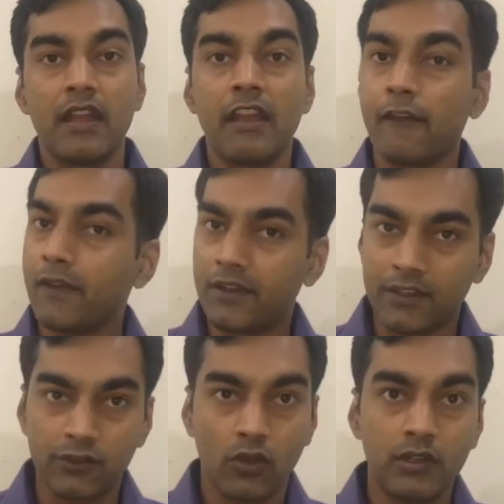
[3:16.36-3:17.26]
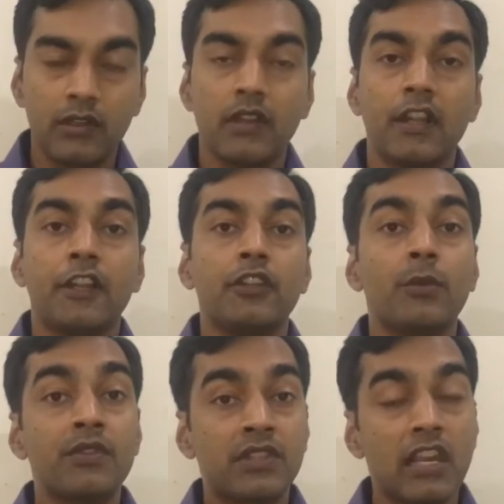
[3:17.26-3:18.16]
If it does not, you
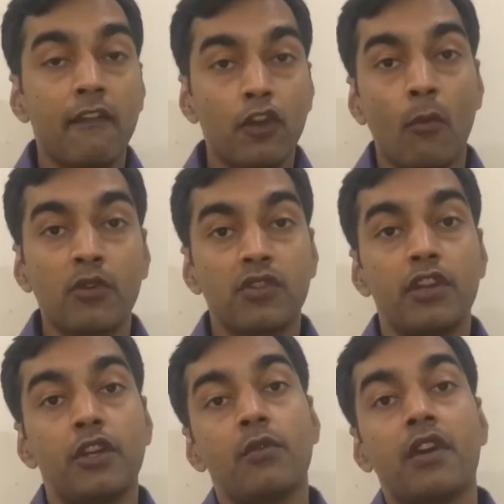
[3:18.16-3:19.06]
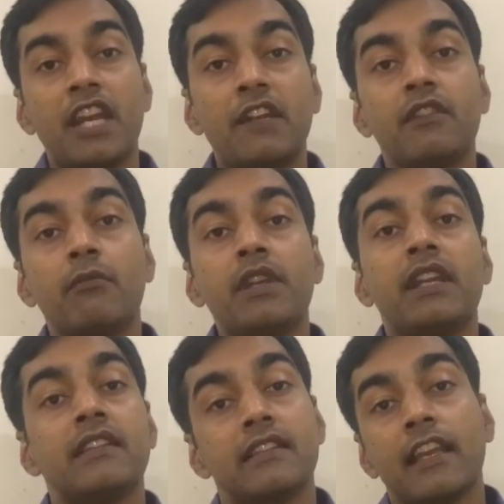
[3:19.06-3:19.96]
still have an opportunity to connect with me
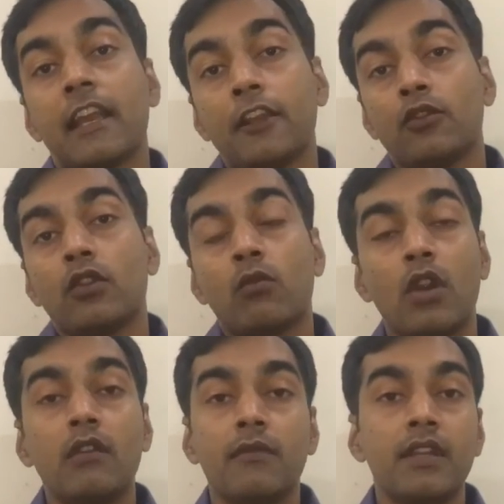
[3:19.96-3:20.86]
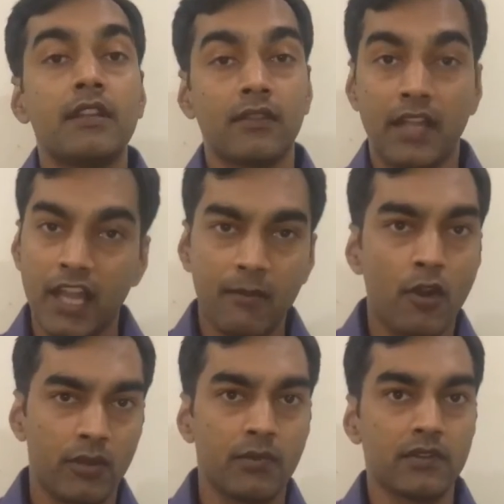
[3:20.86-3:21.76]
and say, hey, you know what, we care
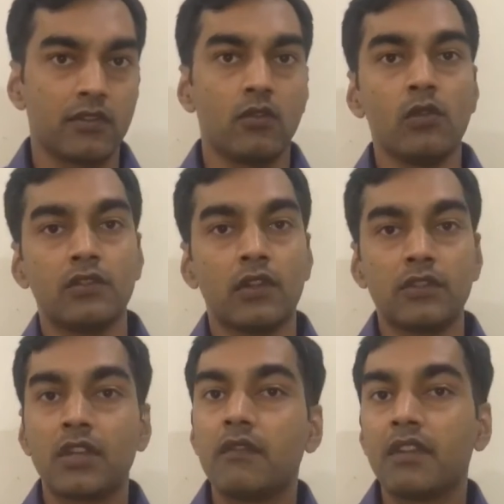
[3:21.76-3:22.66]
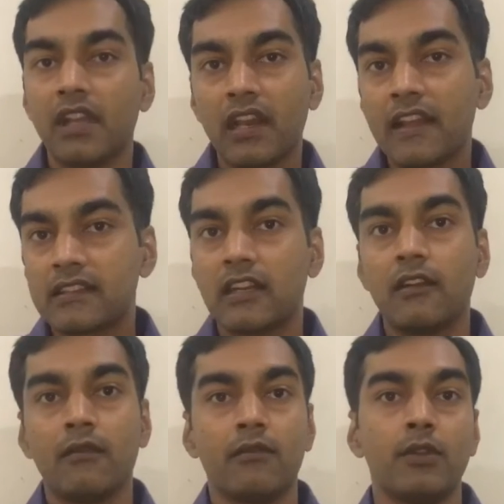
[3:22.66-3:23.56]
about your personal goals also, and we realize
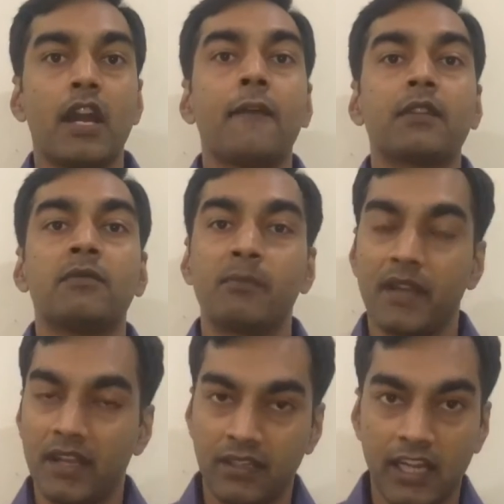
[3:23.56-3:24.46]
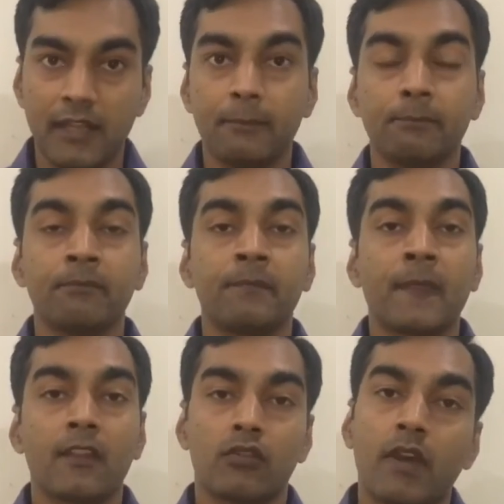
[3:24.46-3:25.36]
that you have some spare time.
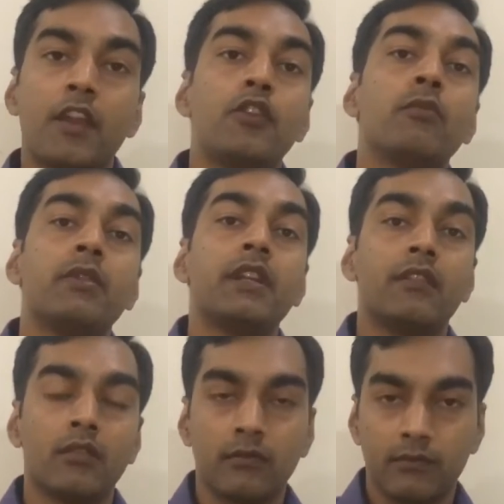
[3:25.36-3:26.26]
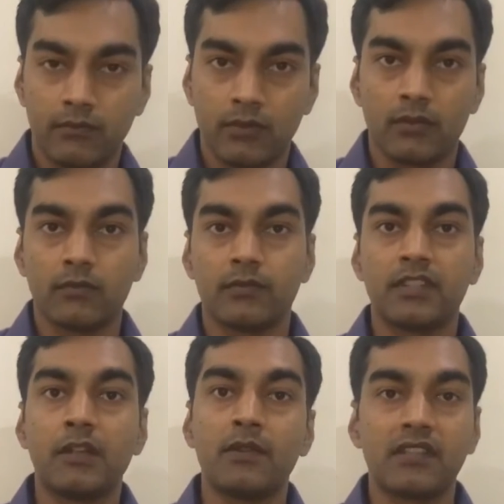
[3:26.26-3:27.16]
So why don't you
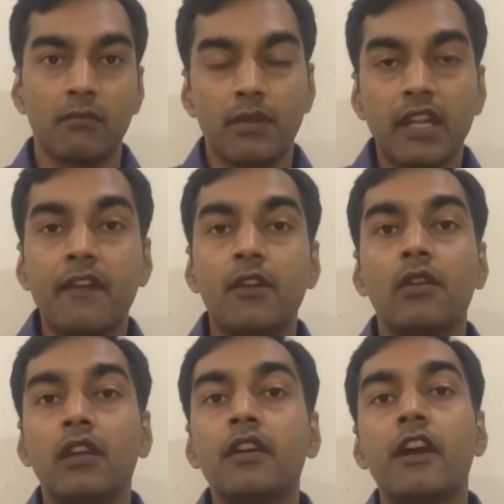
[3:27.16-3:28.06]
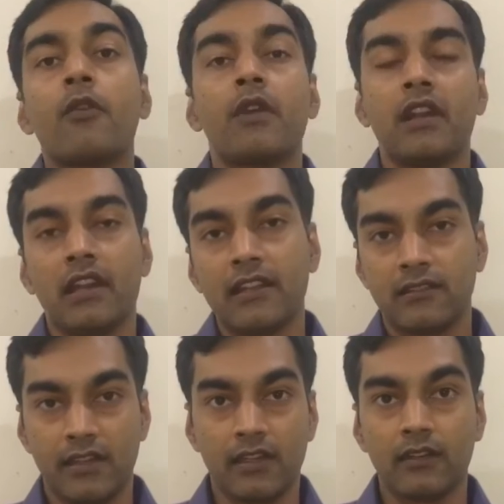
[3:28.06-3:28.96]
sit with somebody where you learn how to analyze
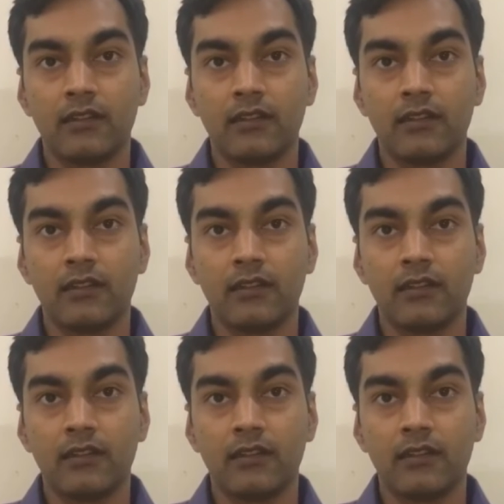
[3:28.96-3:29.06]
data.